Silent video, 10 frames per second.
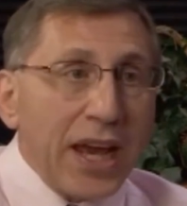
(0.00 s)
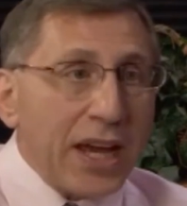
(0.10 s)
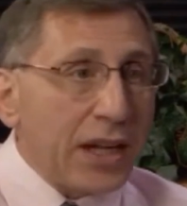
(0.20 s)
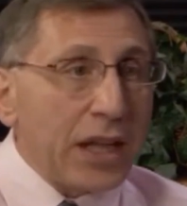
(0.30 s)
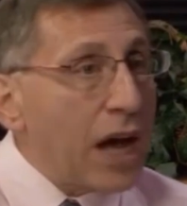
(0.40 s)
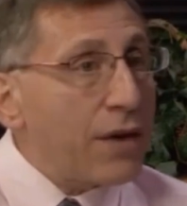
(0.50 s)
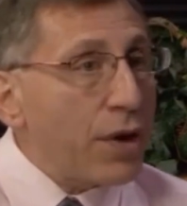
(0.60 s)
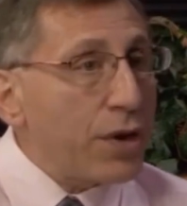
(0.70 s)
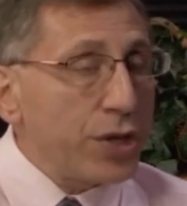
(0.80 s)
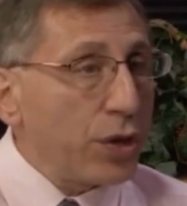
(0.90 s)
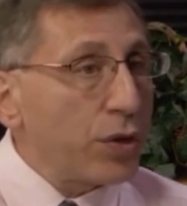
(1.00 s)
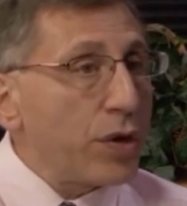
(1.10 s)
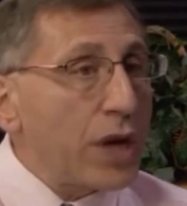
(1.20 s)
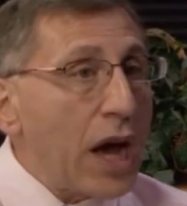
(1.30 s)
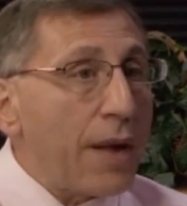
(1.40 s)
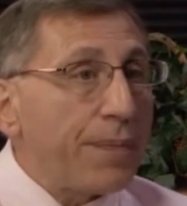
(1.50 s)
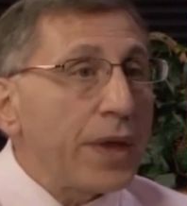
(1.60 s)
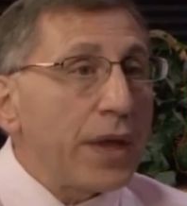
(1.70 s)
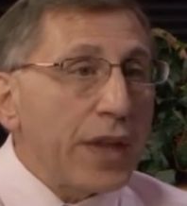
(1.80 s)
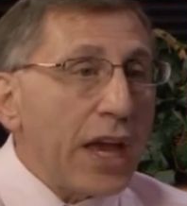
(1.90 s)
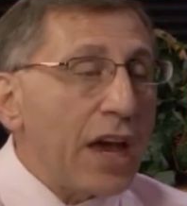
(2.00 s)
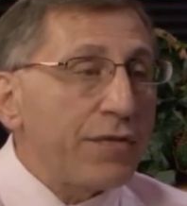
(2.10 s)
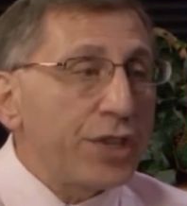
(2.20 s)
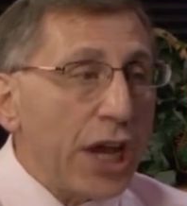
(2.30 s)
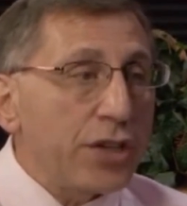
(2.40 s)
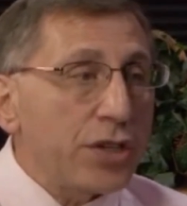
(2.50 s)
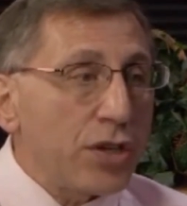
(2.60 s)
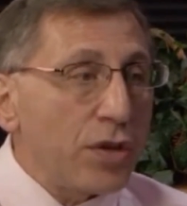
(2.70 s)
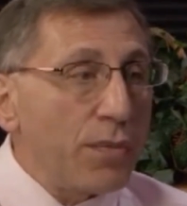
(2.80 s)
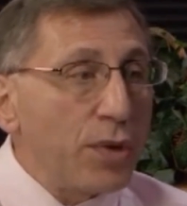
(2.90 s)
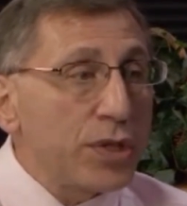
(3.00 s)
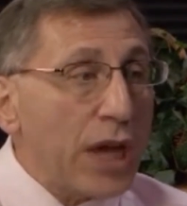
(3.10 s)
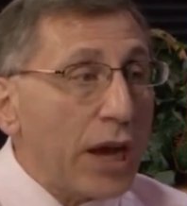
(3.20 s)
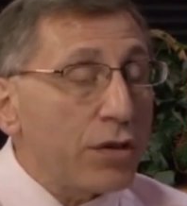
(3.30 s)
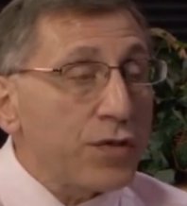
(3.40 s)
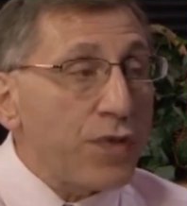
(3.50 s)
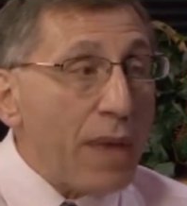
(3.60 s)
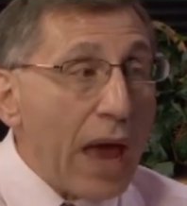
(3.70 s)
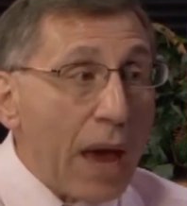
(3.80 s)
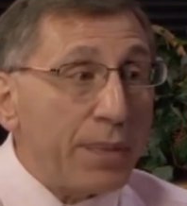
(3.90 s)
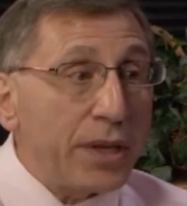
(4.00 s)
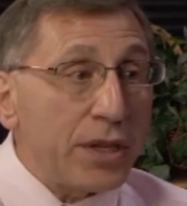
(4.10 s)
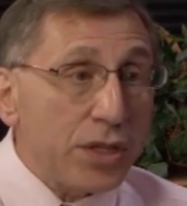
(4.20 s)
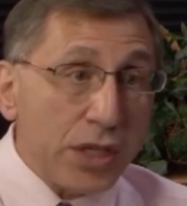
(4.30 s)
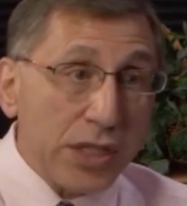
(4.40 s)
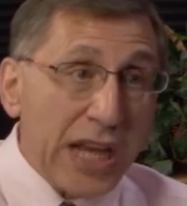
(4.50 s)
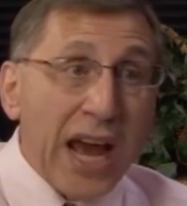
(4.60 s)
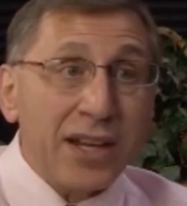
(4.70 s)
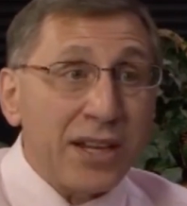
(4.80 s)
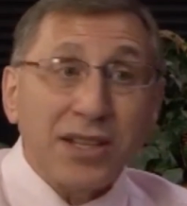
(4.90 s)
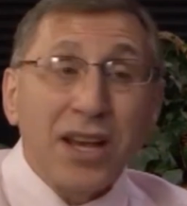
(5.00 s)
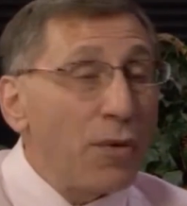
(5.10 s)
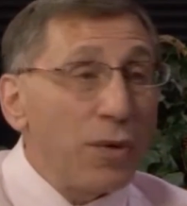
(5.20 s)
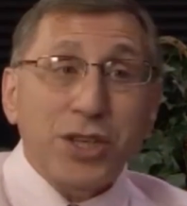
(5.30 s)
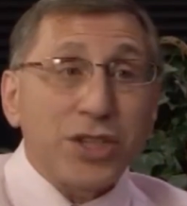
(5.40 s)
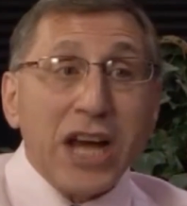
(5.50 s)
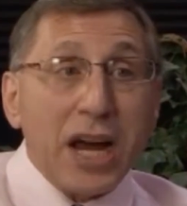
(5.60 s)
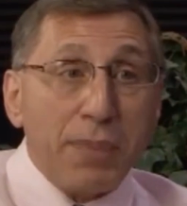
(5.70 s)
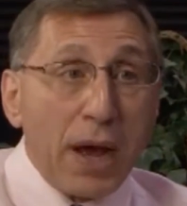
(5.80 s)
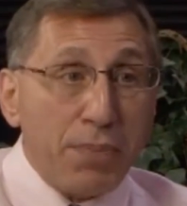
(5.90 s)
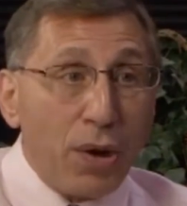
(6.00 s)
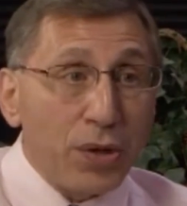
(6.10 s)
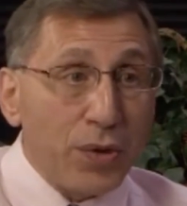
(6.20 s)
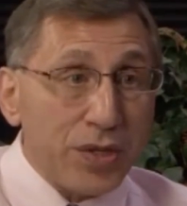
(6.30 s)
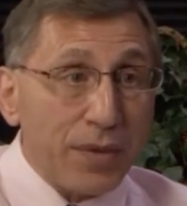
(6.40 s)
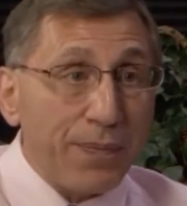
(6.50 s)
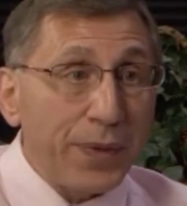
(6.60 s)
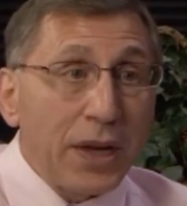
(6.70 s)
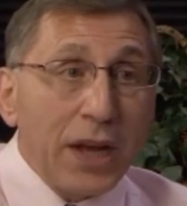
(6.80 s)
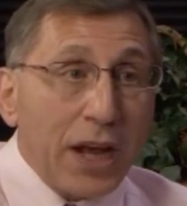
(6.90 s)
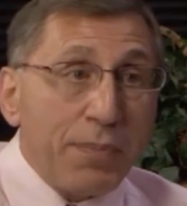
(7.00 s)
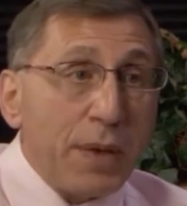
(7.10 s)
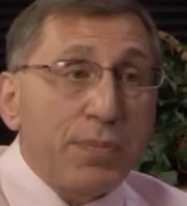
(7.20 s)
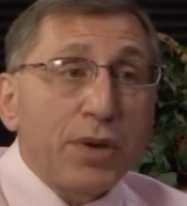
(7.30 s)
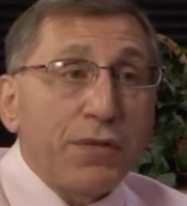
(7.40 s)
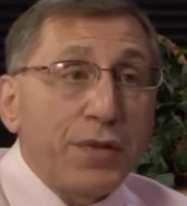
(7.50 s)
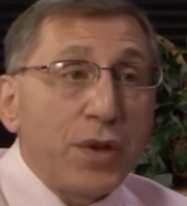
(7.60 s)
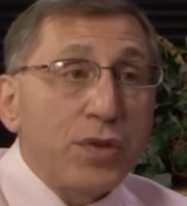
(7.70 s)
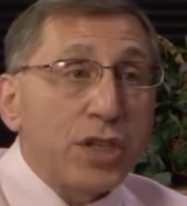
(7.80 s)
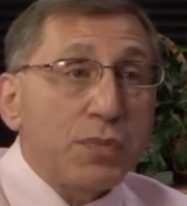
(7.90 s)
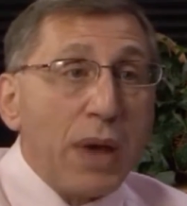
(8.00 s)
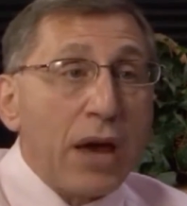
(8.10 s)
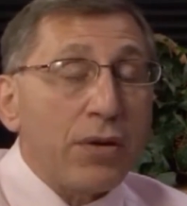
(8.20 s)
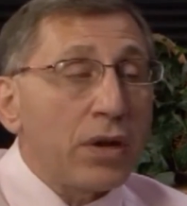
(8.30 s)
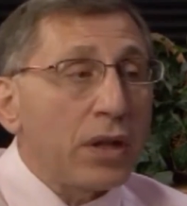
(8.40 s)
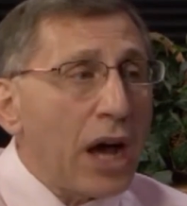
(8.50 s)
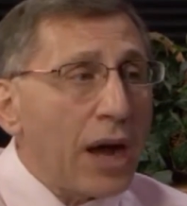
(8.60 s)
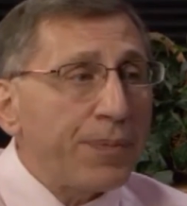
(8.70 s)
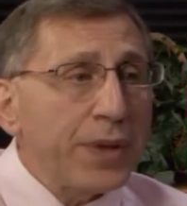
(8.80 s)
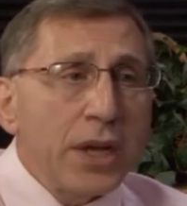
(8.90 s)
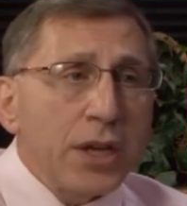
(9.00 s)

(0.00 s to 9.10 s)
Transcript: And a lot of our children are not. They have changes in their mood cycles from happiness to sadness, which is not bipolarism. And people confuse this pattern a lot.